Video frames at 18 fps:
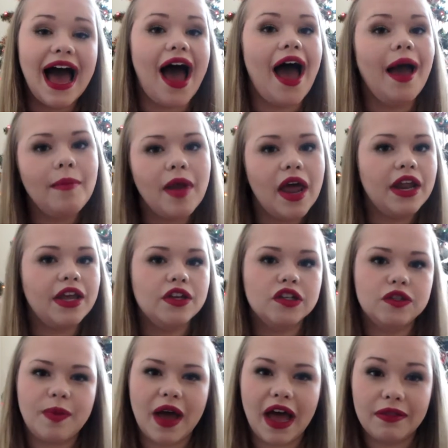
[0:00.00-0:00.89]
I'm not a
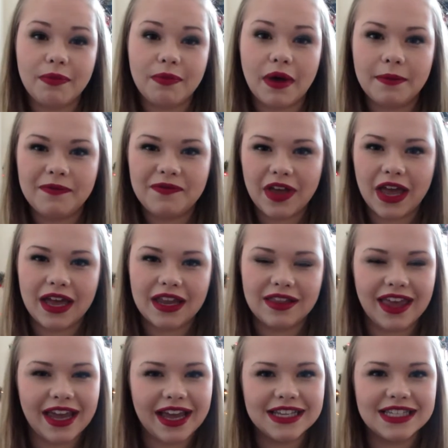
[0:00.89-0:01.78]
huge Bath Bomb
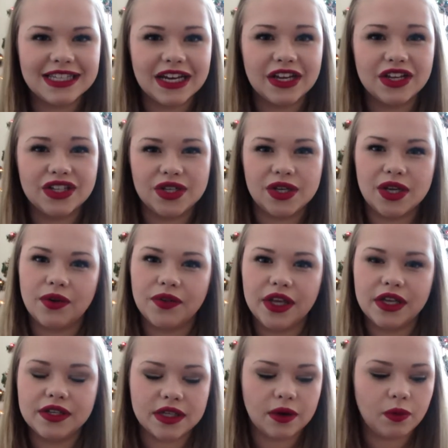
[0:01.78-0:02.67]
fan, like I said, because you can
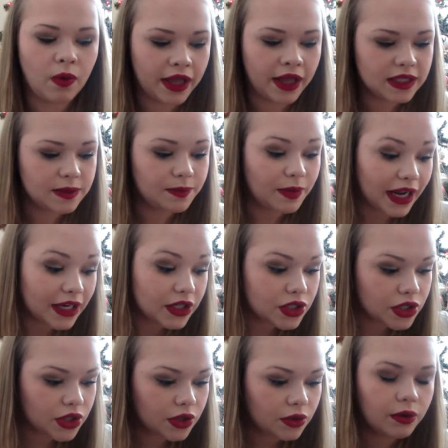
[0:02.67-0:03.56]
only use it once, but I
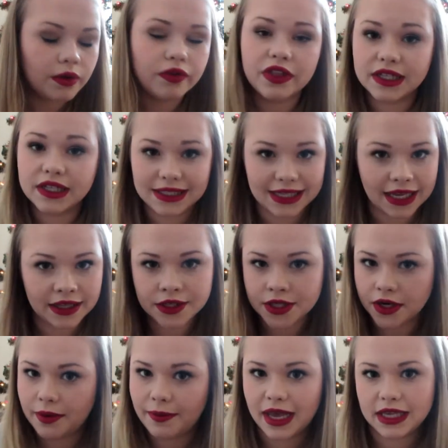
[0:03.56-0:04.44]
do, the
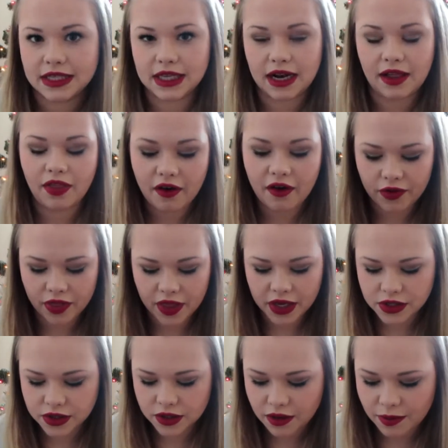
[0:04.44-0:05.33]
scents are amazing and I love what
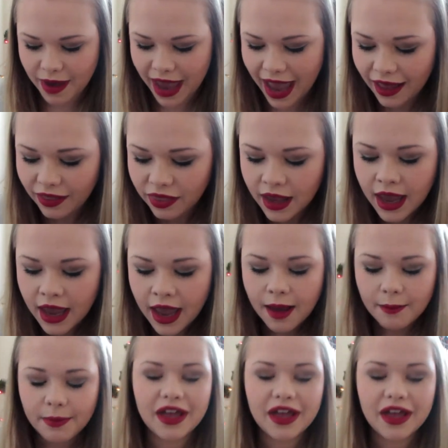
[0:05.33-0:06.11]
they do to the bath.